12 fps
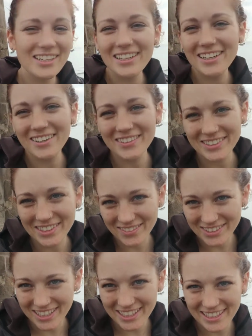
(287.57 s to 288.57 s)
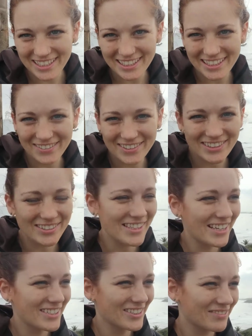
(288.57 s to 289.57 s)
I always thought was kind of neat that we use
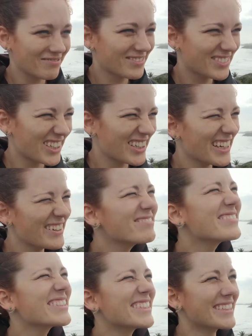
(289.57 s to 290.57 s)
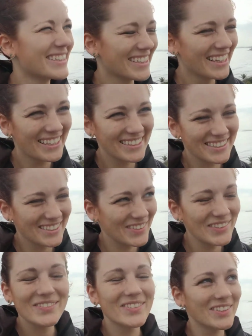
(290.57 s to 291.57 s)
that term, draw up. Because in
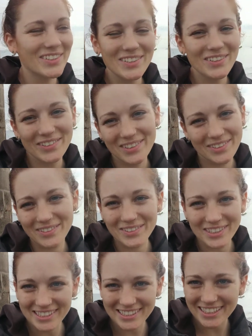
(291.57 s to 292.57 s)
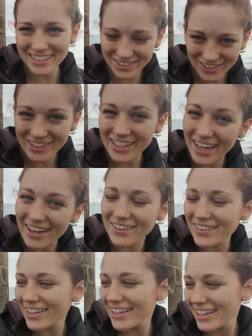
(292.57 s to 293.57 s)
school, of course, we only really studied draw
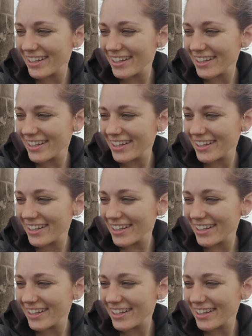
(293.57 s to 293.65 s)
down.